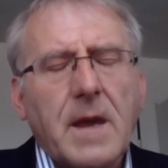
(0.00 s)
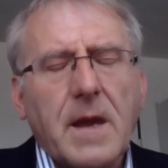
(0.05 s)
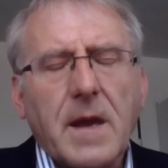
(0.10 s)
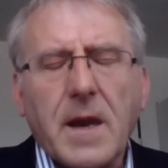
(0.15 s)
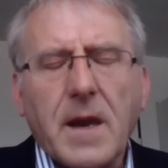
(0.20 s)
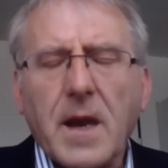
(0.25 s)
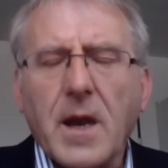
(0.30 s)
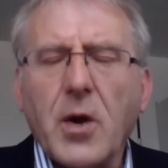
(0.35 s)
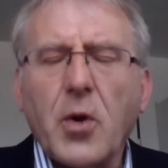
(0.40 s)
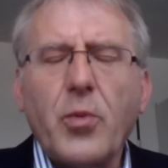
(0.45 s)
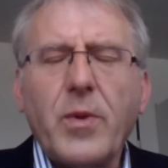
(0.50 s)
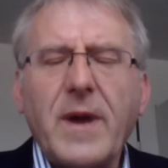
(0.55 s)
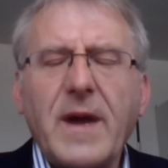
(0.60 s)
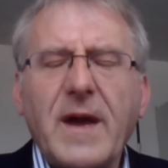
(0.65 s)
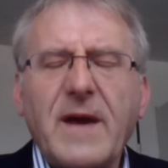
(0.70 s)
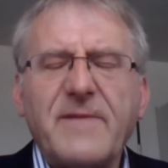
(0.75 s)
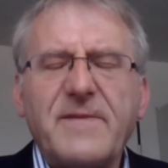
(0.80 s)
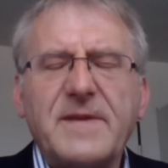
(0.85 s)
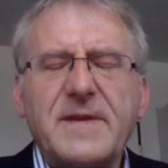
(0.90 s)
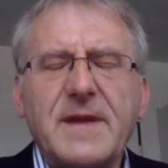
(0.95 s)
No, we
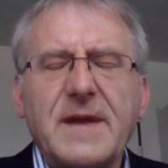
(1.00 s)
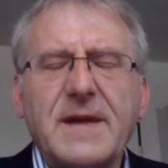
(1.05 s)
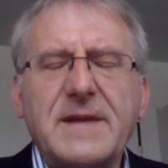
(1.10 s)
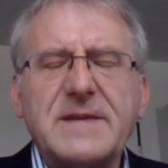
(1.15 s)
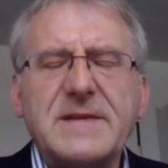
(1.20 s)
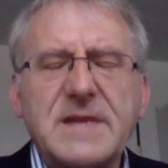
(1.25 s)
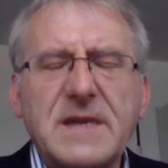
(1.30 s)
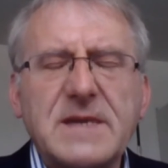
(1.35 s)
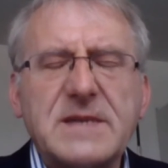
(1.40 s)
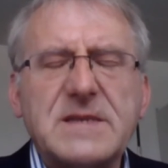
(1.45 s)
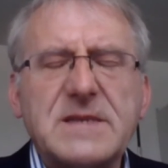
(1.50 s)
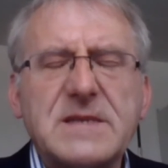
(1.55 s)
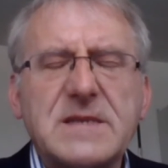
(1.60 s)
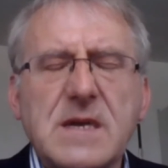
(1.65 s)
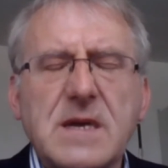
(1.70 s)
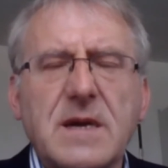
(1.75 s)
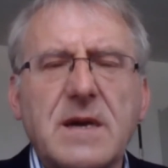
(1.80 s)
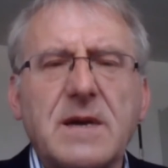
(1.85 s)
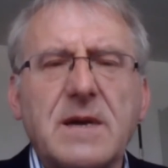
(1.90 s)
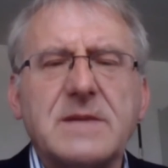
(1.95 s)
haven't done this.
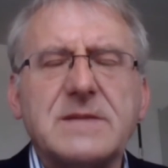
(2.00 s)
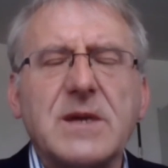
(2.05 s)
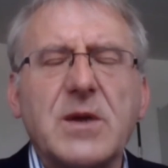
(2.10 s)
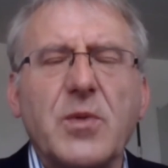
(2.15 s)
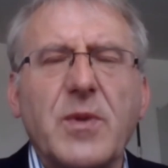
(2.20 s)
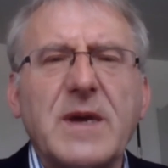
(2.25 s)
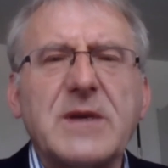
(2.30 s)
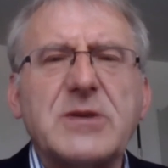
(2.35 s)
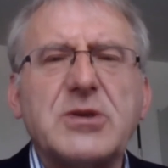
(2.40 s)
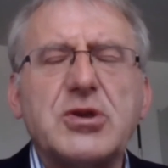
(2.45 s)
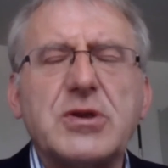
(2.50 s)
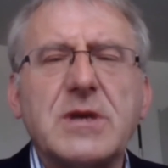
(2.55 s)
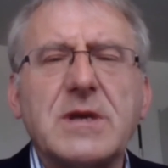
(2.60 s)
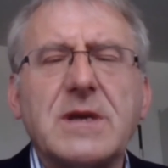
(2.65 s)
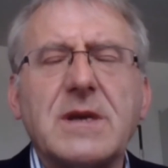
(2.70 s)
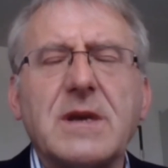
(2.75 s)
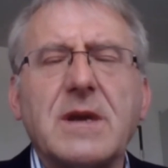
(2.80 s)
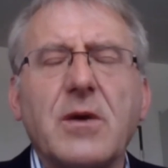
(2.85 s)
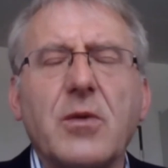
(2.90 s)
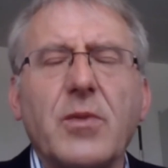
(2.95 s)
The
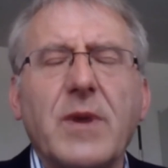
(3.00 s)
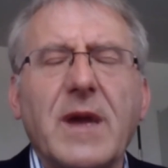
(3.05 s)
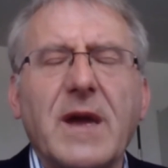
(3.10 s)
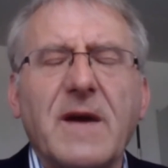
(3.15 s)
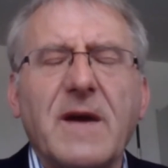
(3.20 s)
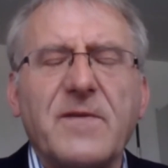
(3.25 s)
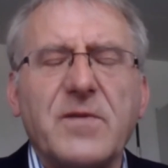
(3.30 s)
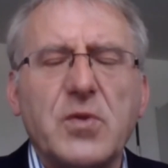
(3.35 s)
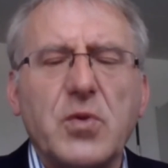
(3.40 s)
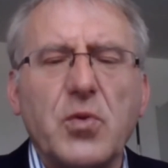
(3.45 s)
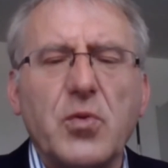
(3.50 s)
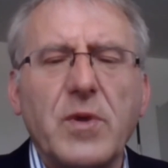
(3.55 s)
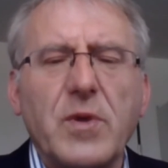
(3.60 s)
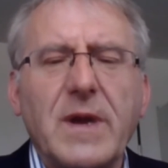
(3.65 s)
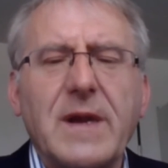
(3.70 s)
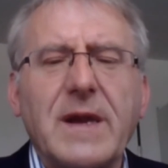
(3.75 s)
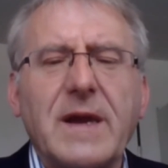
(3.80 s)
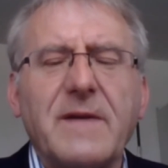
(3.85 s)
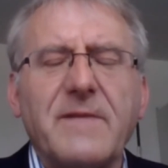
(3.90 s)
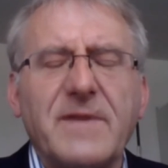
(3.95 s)
question we have to
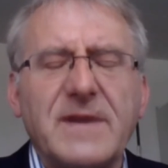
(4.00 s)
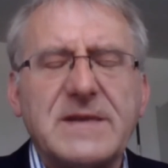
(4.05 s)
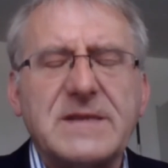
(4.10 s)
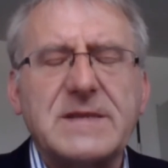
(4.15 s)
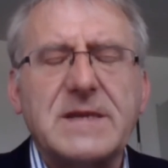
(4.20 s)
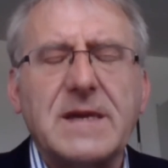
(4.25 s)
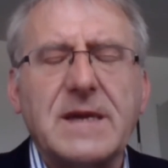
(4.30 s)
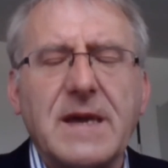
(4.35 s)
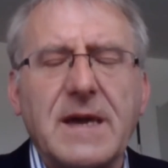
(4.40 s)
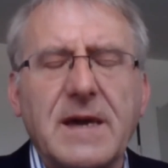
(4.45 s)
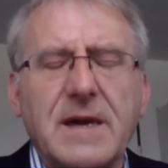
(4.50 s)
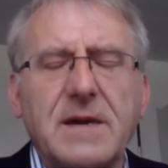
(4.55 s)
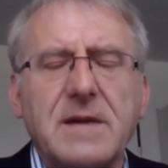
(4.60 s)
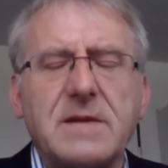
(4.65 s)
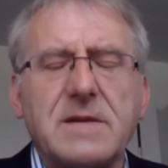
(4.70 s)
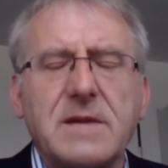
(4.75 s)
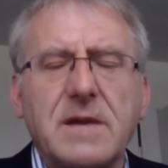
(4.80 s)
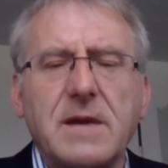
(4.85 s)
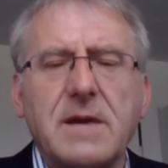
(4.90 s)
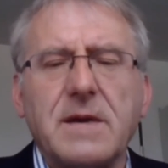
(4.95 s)
really
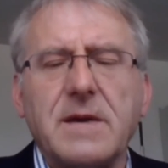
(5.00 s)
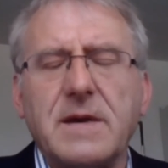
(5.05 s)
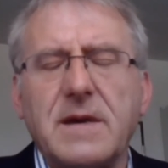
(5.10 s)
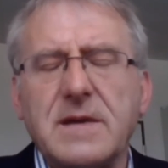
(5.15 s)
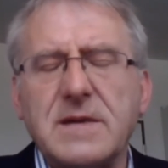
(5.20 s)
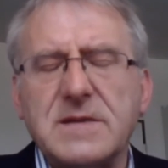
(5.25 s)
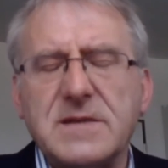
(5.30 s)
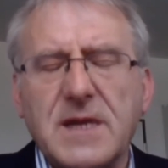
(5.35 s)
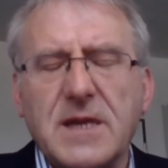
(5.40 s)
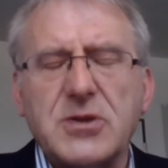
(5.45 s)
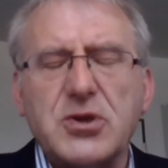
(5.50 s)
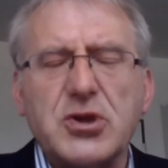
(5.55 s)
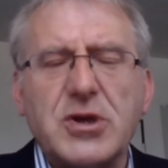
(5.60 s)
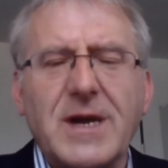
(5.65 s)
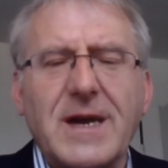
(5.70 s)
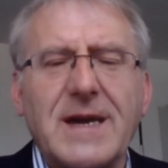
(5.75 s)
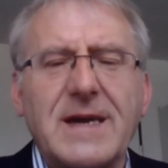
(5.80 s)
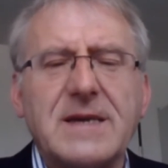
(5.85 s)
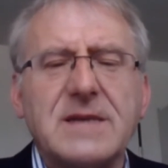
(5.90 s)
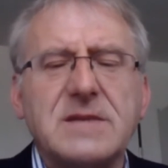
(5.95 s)
investigate in such
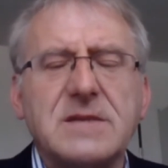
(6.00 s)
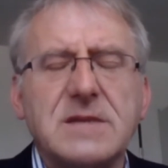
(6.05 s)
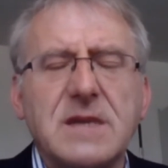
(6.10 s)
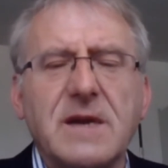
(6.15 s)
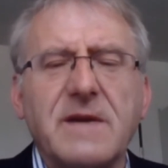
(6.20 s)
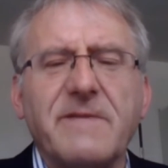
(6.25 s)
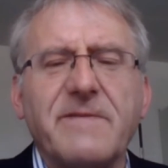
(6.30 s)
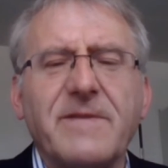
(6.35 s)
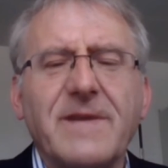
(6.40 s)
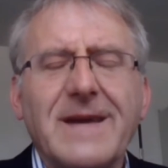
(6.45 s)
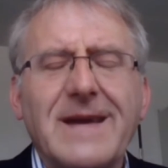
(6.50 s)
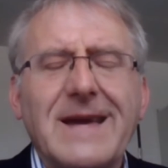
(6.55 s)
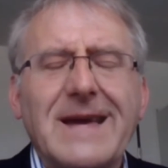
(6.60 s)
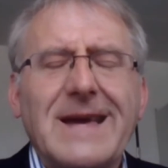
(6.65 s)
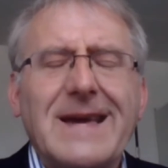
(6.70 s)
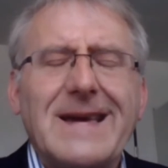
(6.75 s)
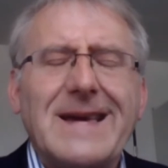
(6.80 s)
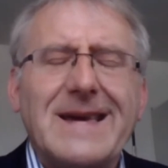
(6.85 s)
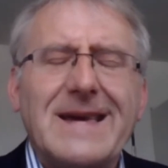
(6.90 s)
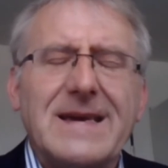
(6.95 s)
case if
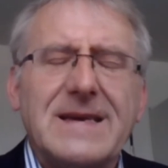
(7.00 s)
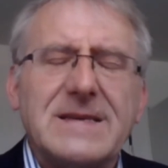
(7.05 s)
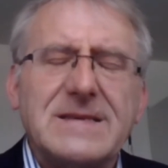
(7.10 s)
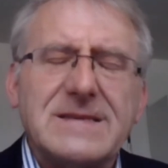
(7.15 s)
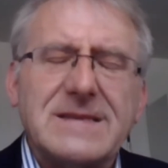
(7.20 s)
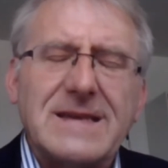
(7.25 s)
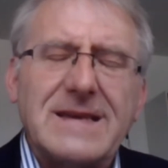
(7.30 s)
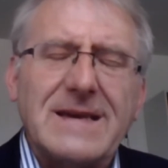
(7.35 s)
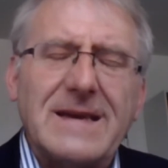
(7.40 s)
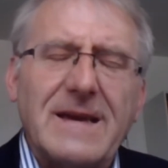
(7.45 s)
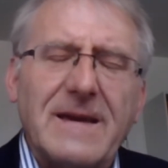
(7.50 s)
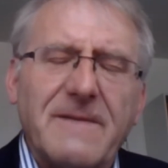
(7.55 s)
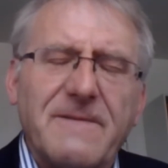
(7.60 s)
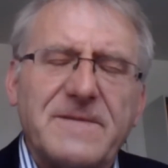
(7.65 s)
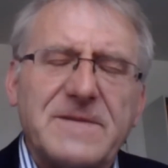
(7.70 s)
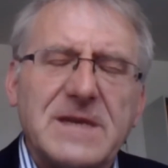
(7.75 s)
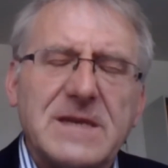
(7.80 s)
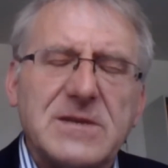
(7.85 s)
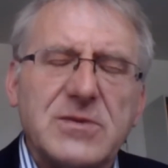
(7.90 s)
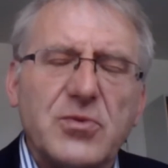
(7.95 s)

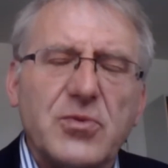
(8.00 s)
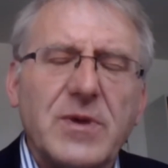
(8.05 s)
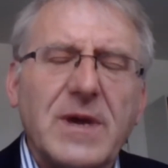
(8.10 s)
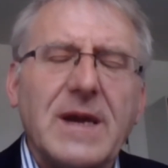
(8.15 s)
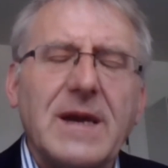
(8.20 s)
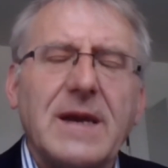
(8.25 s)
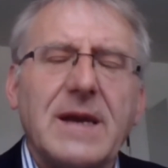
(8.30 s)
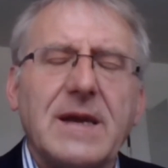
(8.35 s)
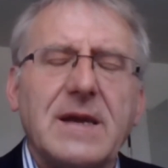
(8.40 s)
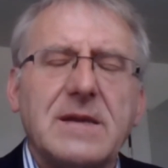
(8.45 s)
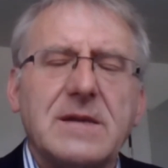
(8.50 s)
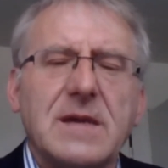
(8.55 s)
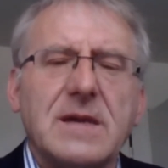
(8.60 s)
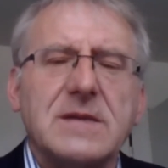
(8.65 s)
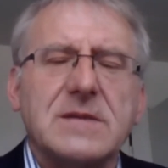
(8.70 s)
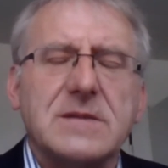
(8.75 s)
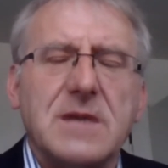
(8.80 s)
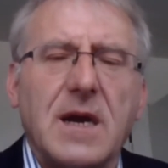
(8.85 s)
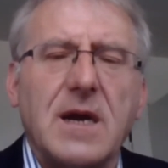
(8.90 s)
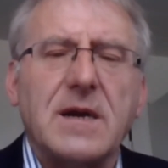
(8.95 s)
this really
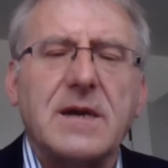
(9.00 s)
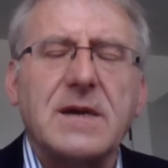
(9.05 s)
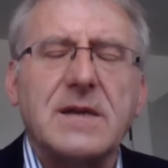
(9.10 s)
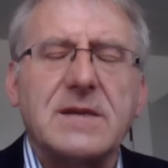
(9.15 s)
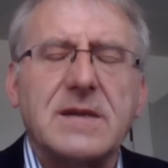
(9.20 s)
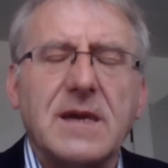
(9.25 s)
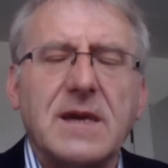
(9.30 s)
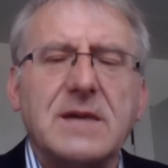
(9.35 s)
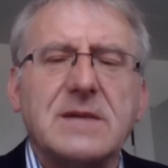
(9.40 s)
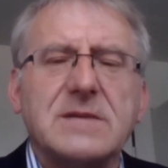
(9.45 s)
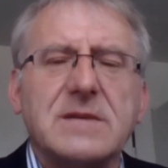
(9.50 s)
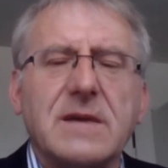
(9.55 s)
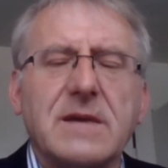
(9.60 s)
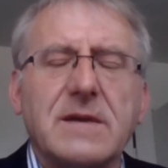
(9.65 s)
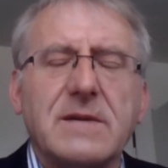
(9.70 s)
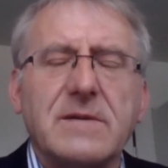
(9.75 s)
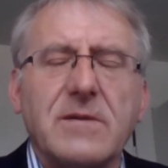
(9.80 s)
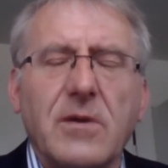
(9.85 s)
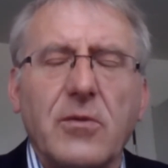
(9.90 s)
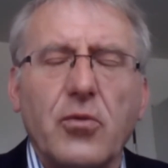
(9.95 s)
is targeting
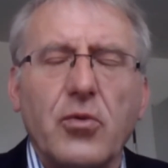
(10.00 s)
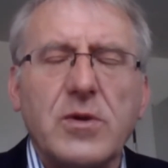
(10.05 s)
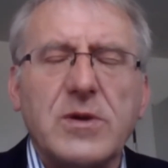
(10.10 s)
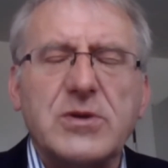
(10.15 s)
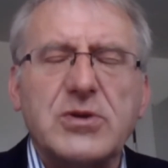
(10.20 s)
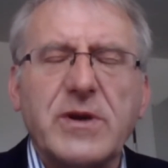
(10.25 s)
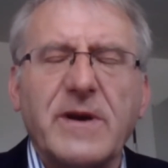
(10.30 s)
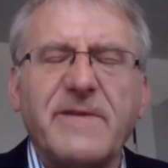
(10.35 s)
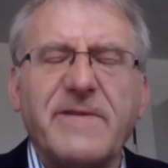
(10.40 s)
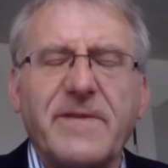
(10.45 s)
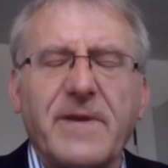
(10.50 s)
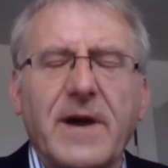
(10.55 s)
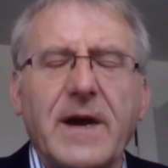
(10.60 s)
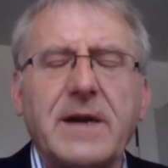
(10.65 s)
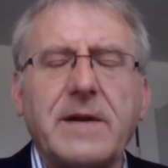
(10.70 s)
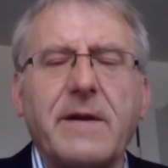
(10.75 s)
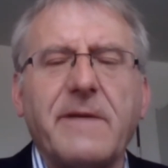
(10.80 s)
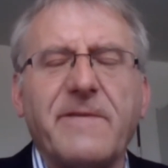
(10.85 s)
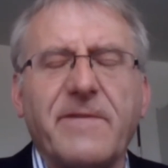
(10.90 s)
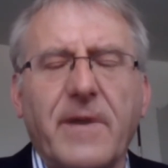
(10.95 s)
the
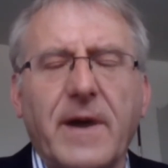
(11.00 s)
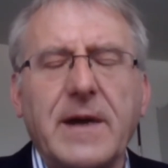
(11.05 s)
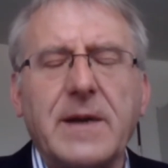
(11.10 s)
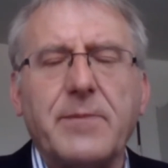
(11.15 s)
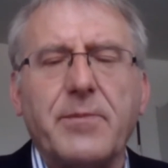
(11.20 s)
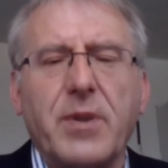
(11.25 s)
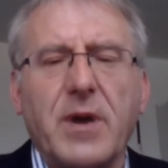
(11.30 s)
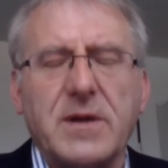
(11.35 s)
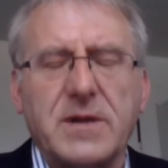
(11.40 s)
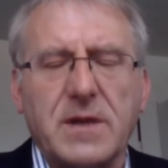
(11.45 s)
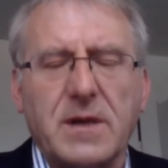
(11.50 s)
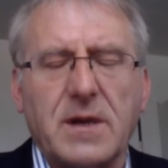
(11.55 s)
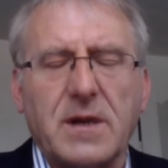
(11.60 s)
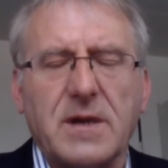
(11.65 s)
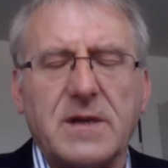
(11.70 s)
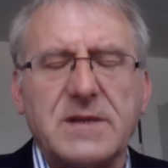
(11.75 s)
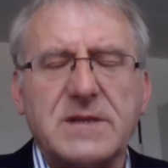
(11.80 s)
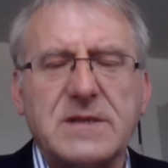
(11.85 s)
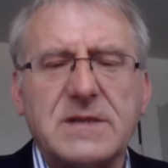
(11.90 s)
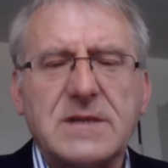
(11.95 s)
ultrafine and fine
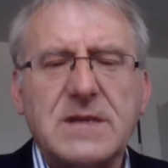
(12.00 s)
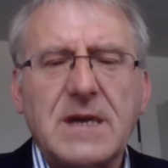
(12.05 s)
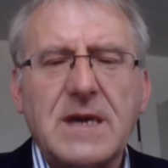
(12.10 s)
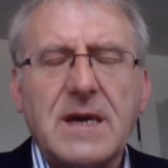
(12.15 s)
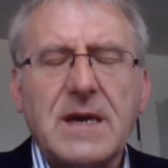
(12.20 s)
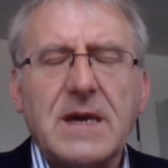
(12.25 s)
particulates.